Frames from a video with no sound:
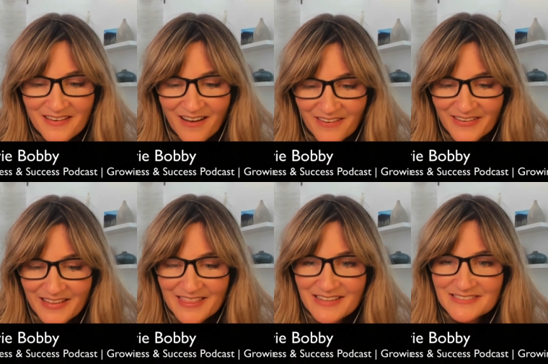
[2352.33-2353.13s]
All
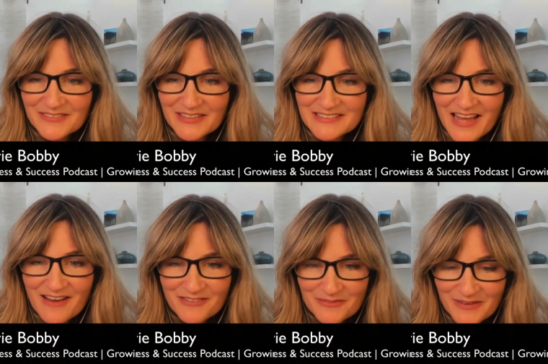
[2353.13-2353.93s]
right, thanks so much
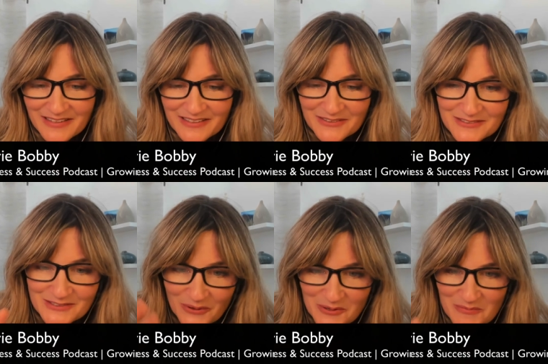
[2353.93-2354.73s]
everybody who's
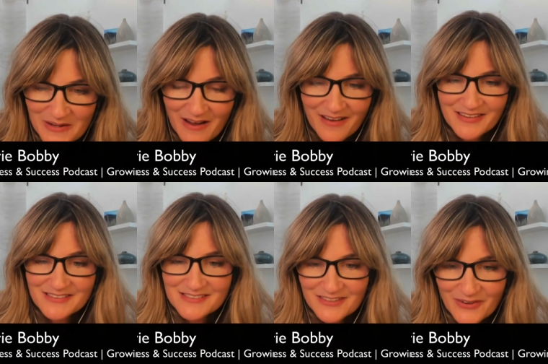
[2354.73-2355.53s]
joined me on
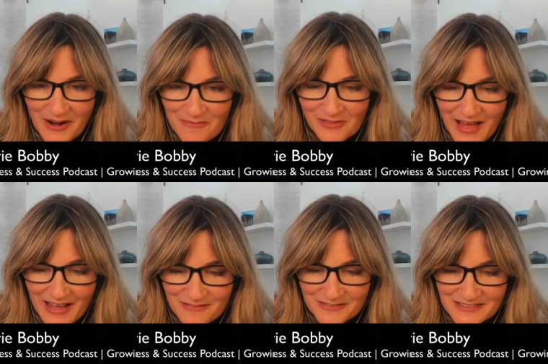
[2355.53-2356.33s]
Instagram
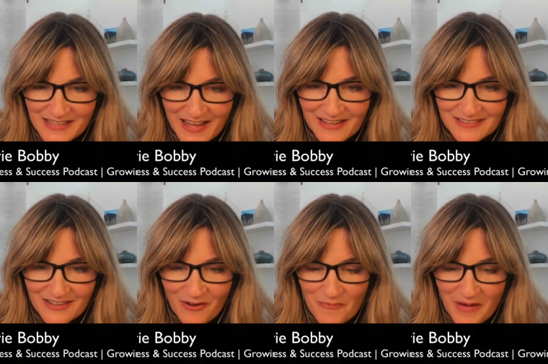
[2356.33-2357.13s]
Live today, and to
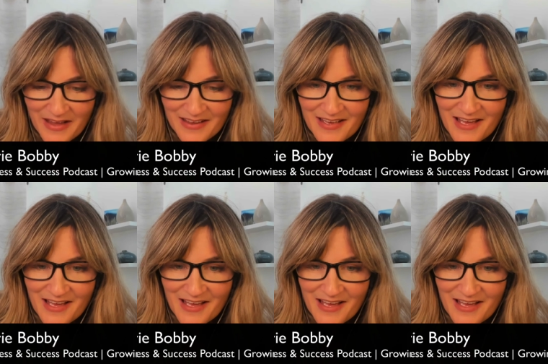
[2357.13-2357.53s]
all my